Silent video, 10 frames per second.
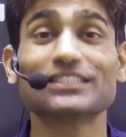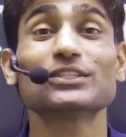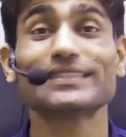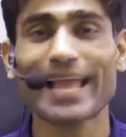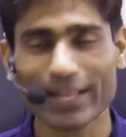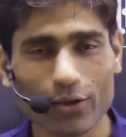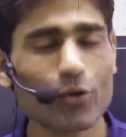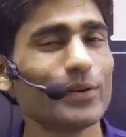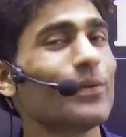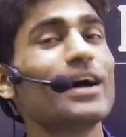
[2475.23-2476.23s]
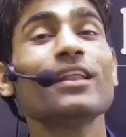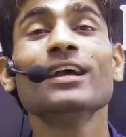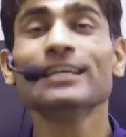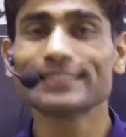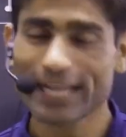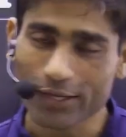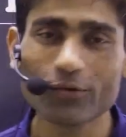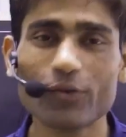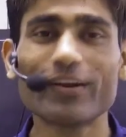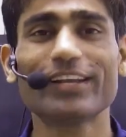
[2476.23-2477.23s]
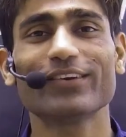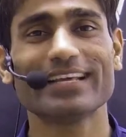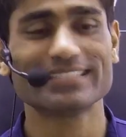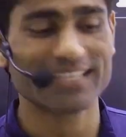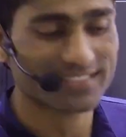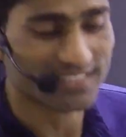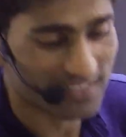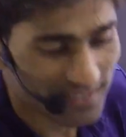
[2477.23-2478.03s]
So thank you everyone. Thank you for my today's lecture.